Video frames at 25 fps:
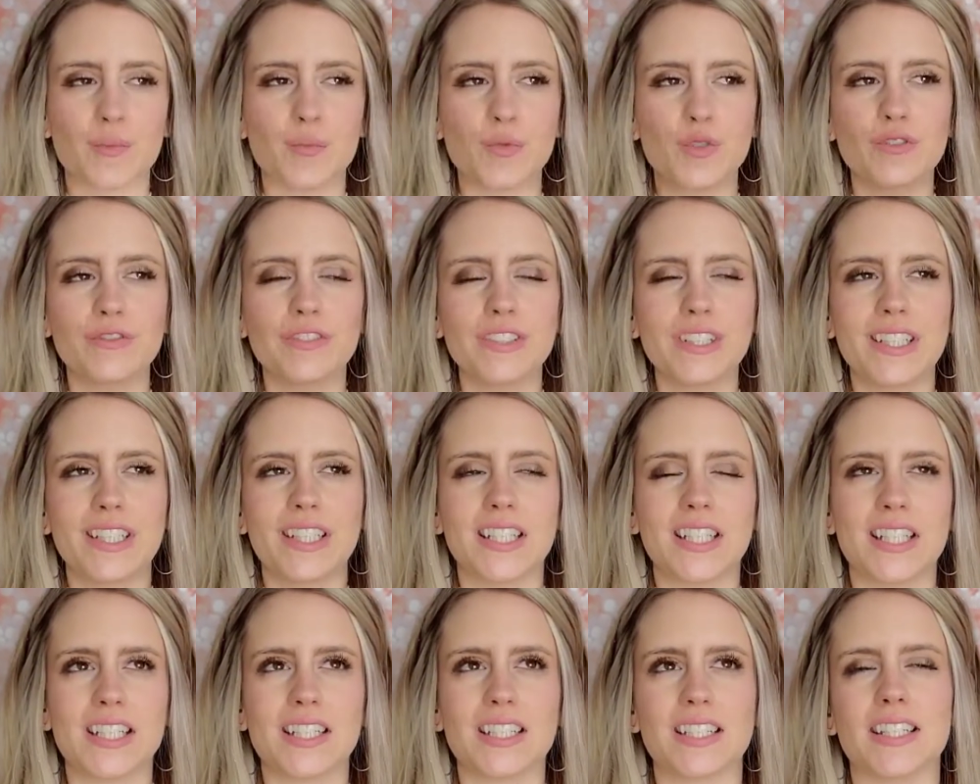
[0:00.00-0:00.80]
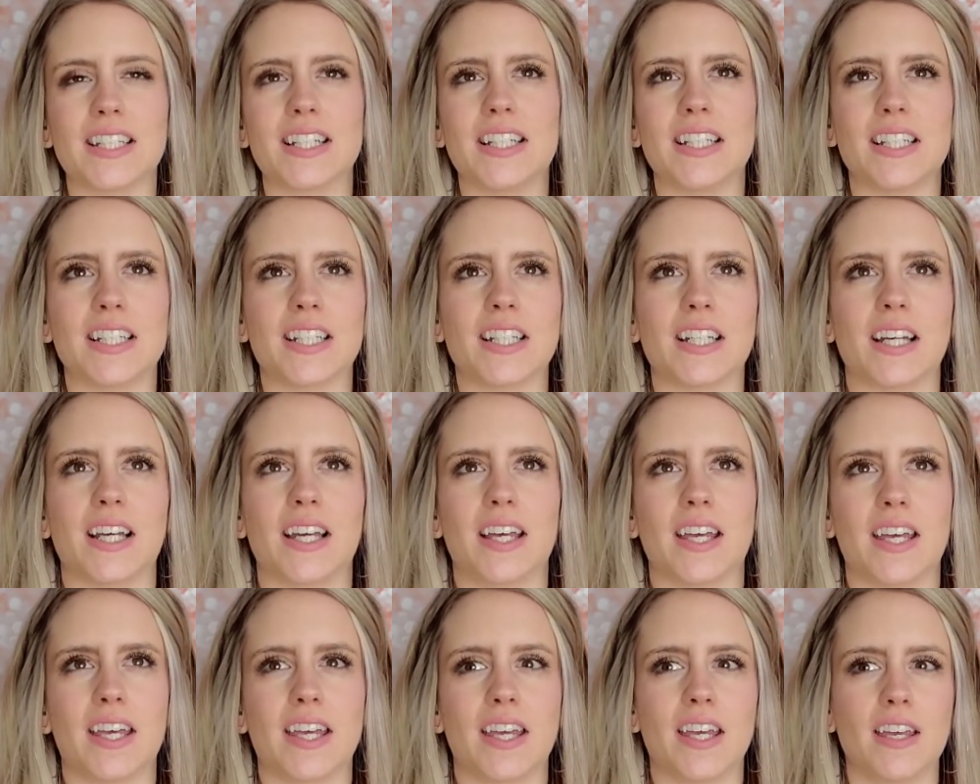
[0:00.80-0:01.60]
movie is like
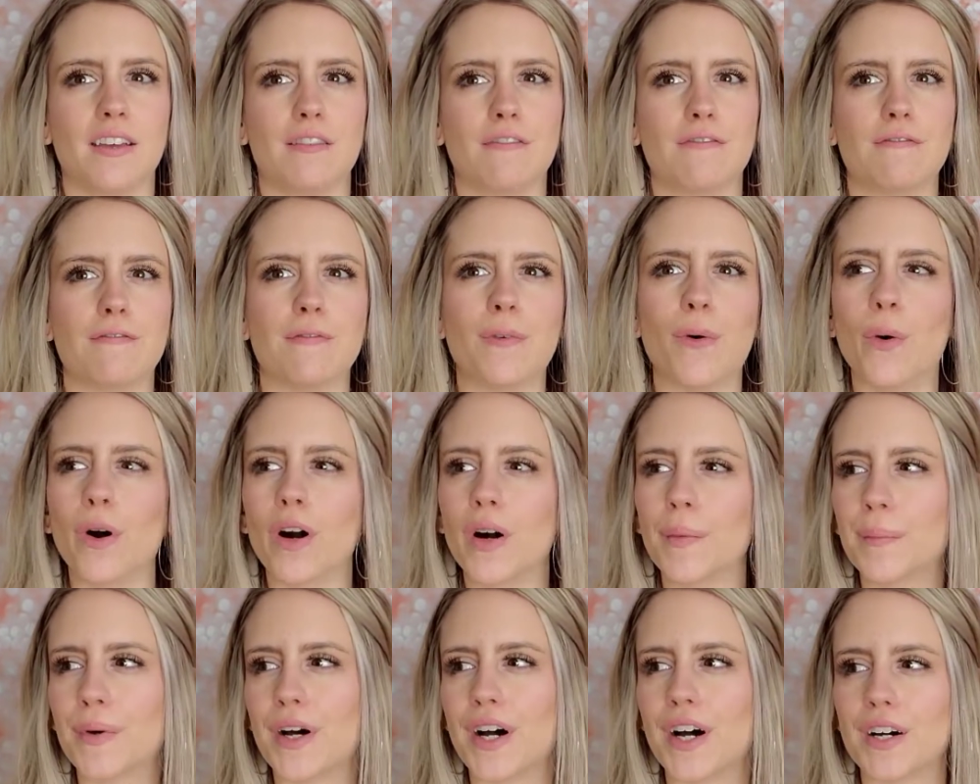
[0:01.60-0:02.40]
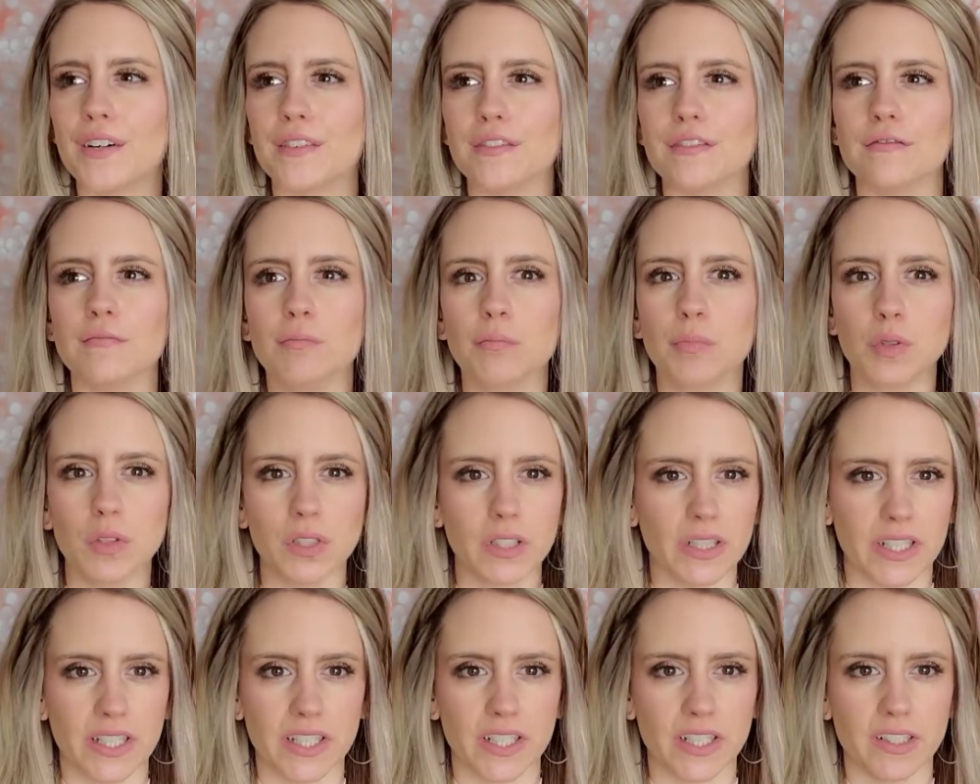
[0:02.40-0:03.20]
a form of
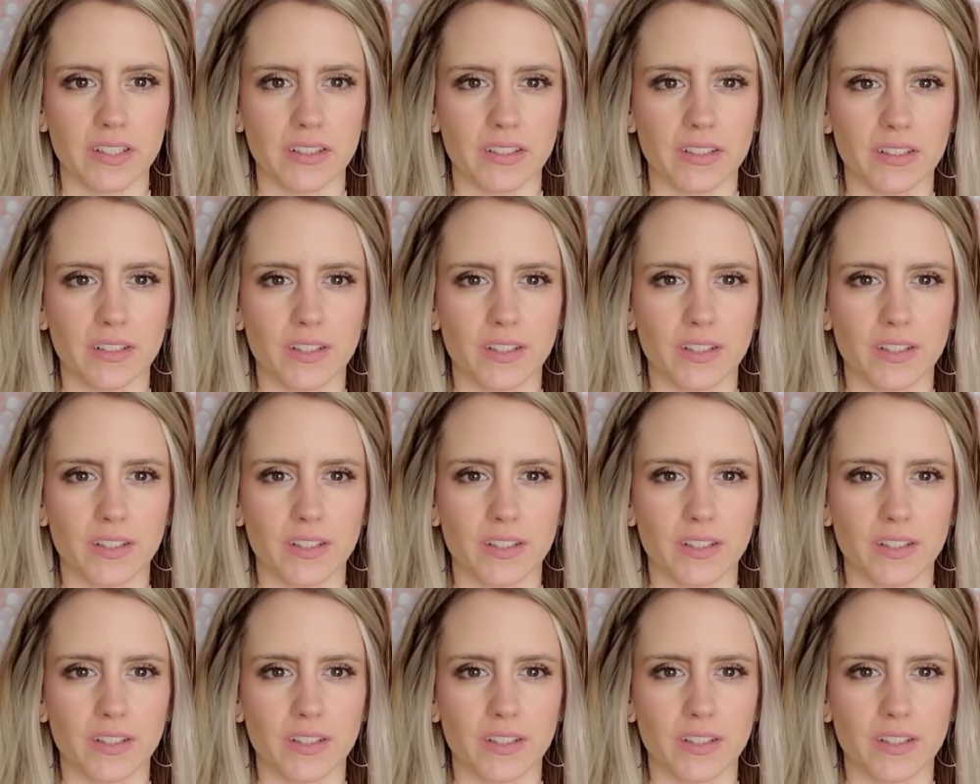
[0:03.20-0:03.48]
bullying.